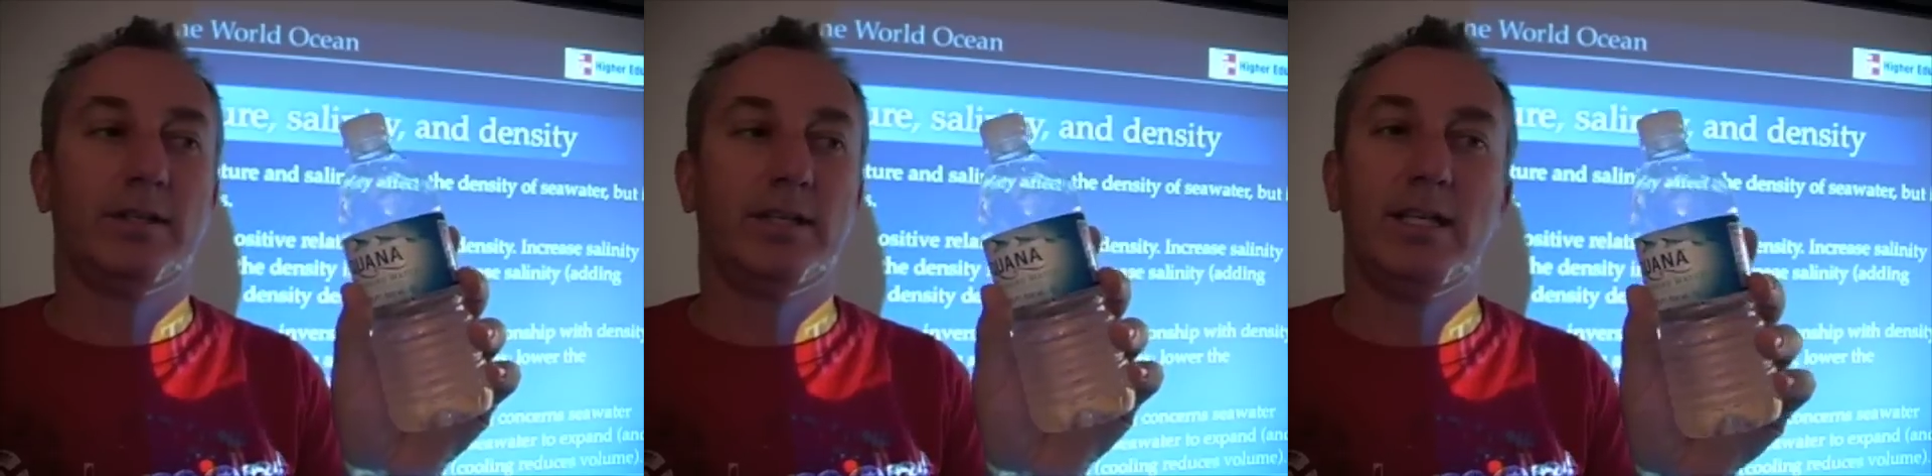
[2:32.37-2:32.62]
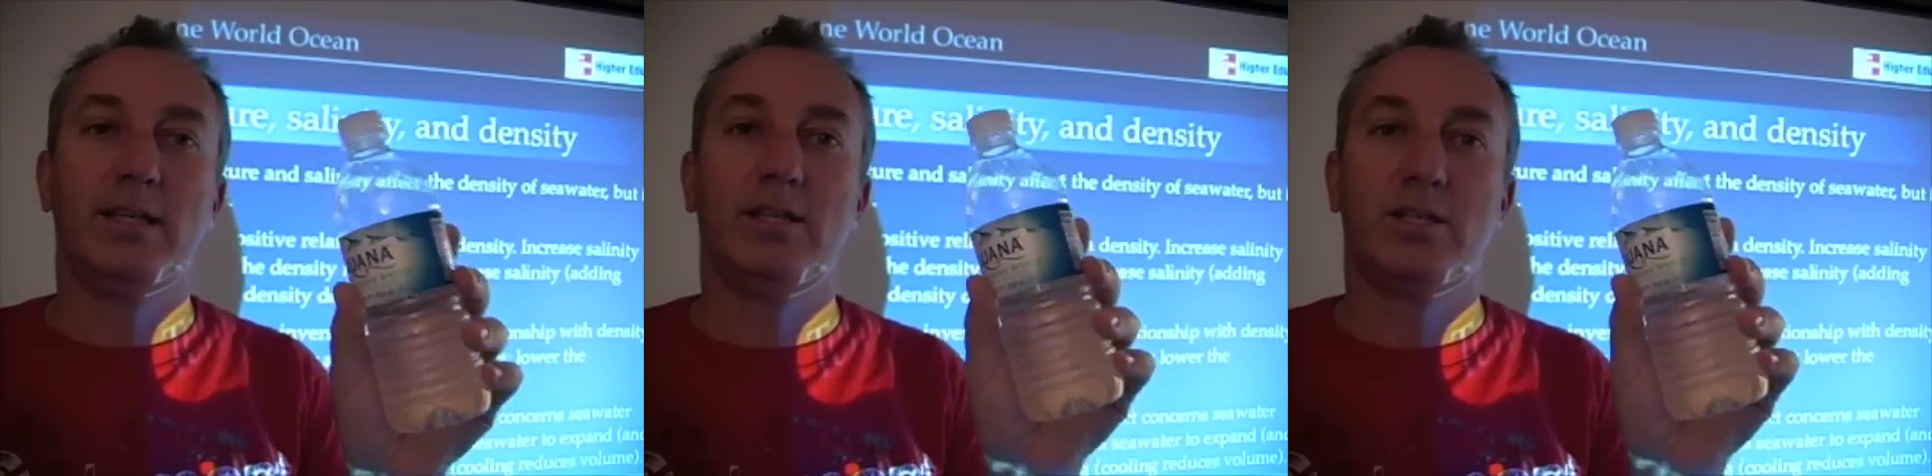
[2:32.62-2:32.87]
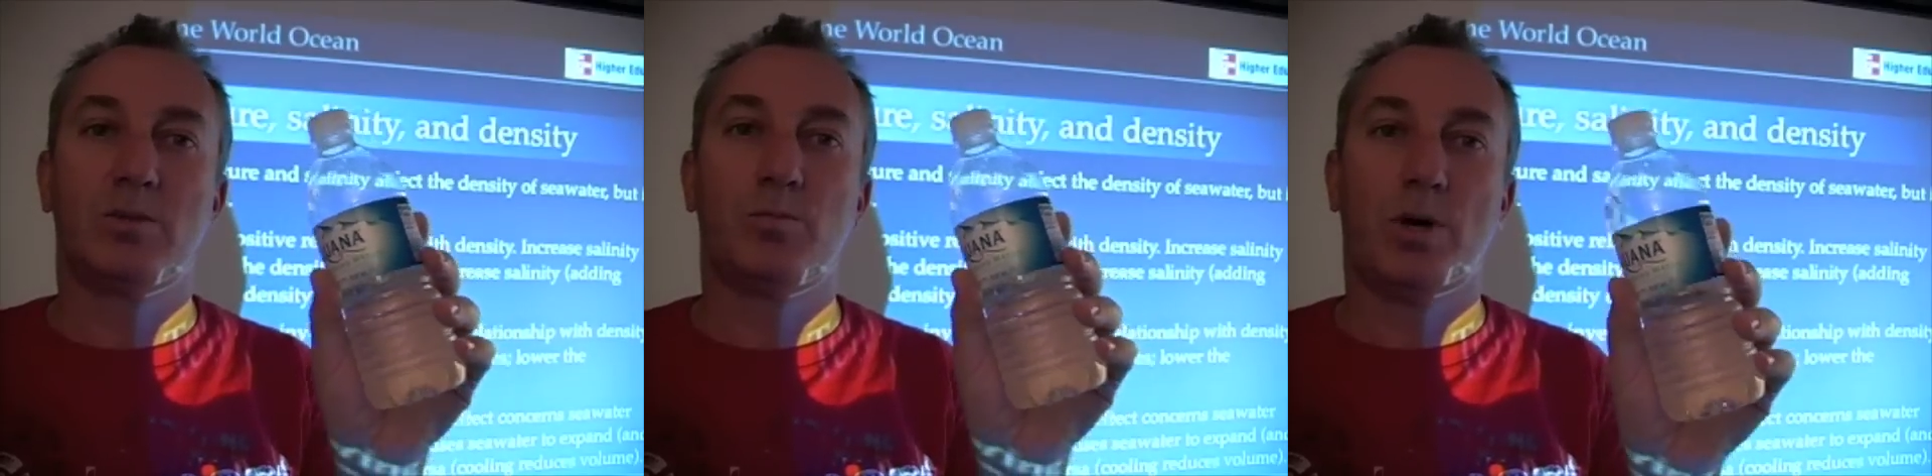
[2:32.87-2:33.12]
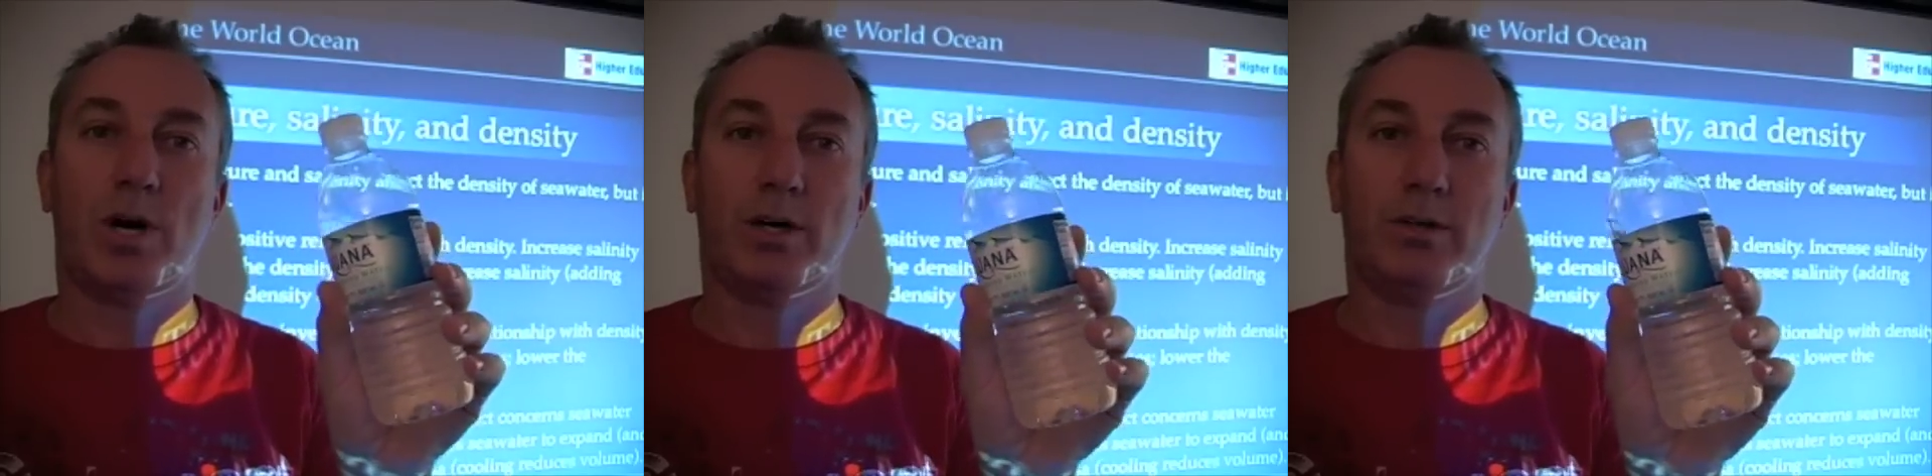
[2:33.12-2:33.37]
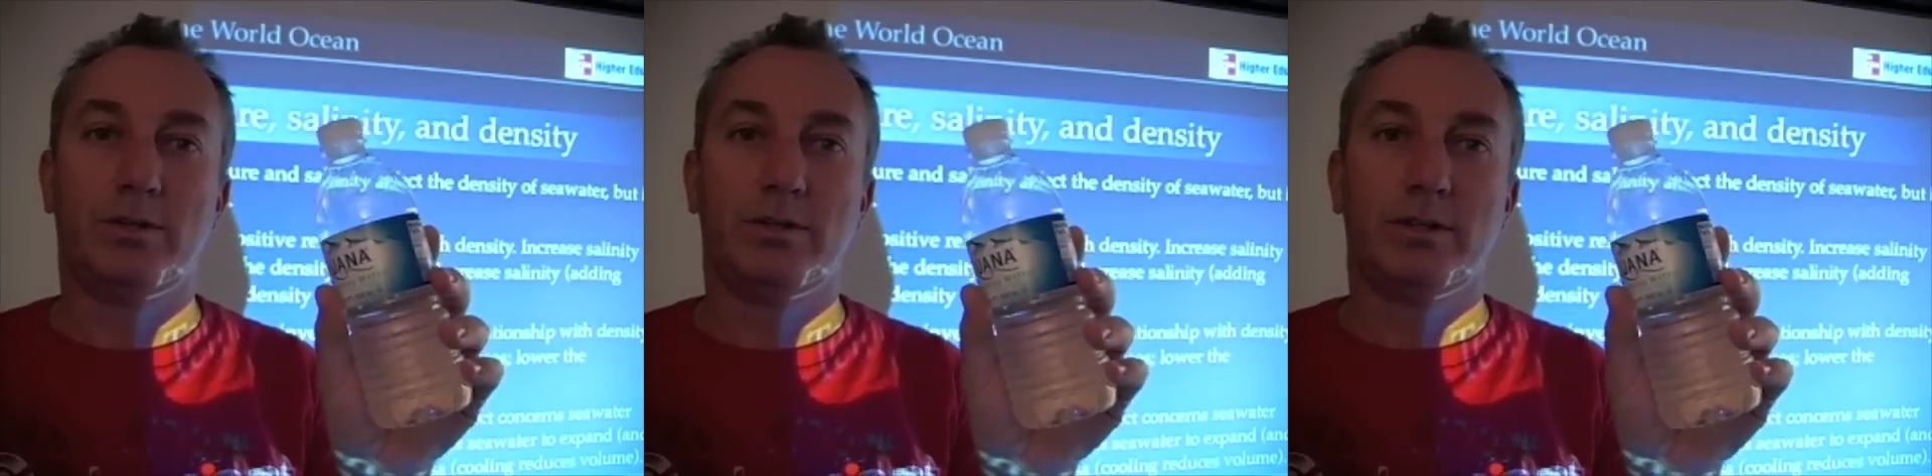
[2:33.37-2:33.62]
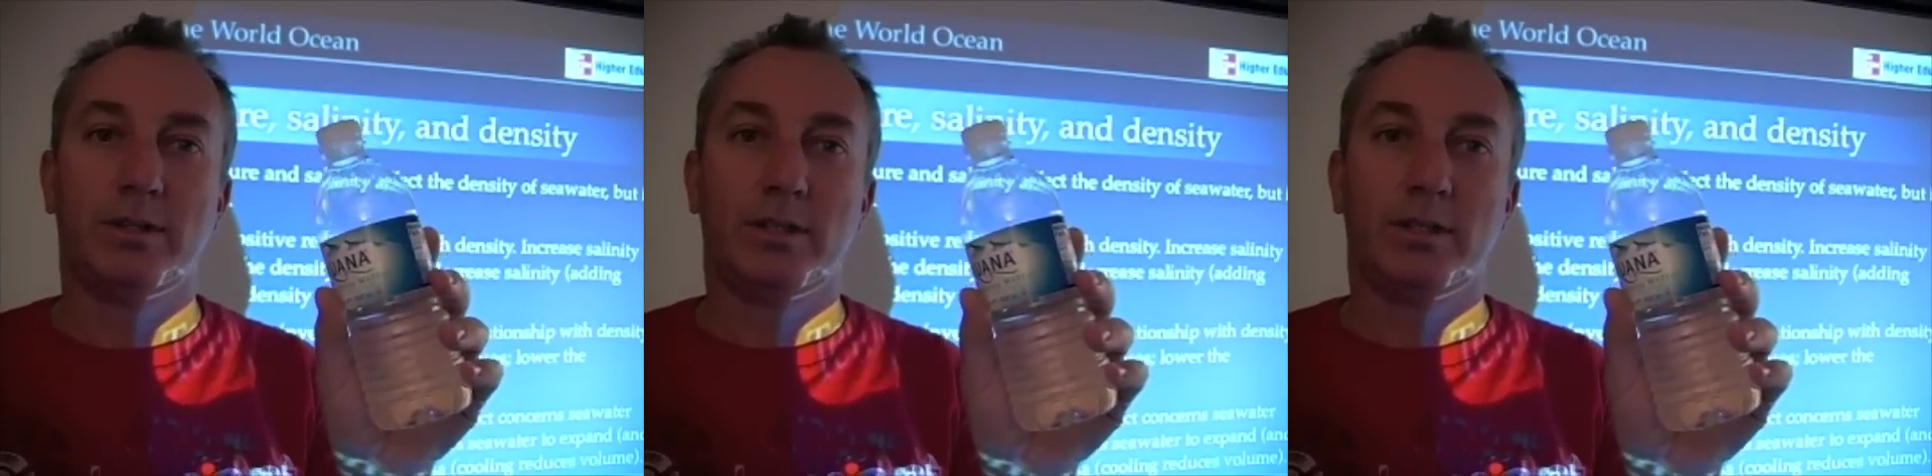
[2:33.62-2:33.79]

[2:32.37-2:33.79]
in this bottle